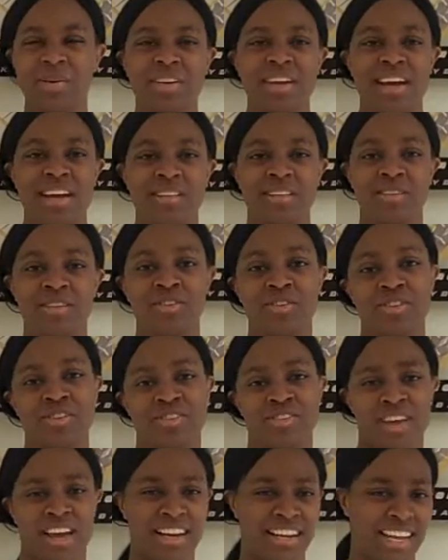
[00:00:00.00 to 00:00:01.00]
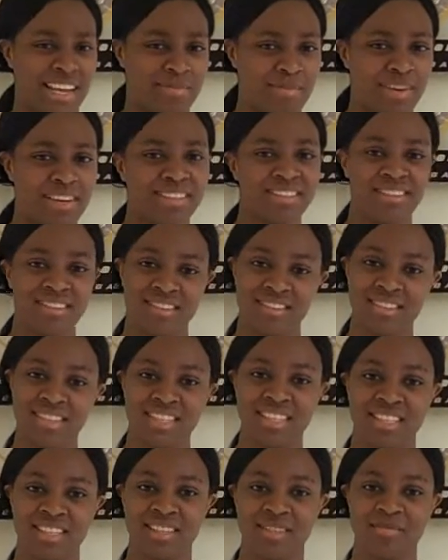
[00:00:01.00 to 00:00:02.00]
I want to add another dynamic to
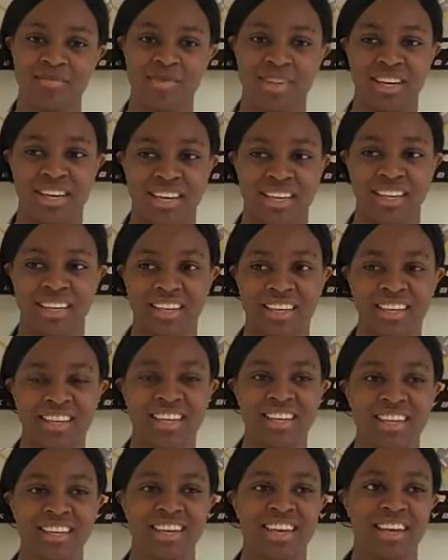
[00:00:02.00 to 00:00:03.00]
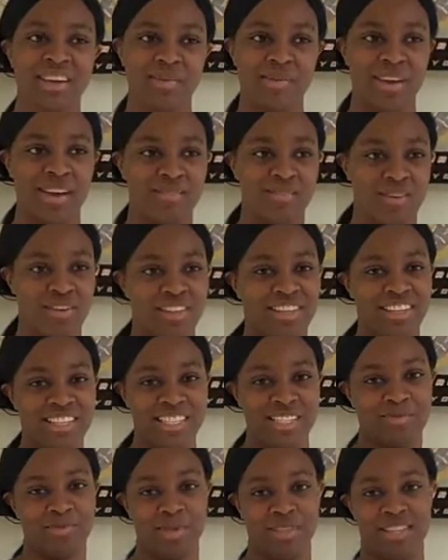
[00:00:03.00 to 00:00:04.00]
the team, like, hey, we have all
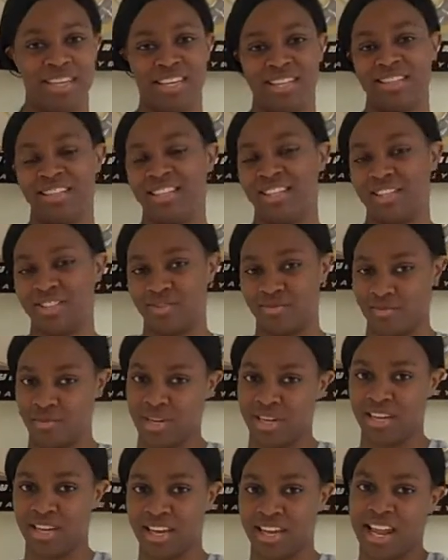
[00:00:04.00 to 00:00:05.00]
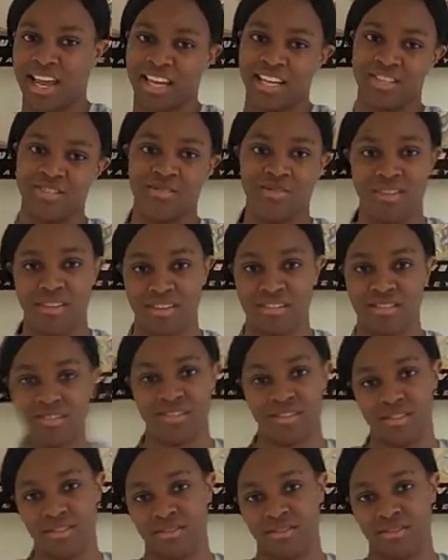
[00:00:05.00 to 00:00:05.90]
these, but then there's me, and I can do this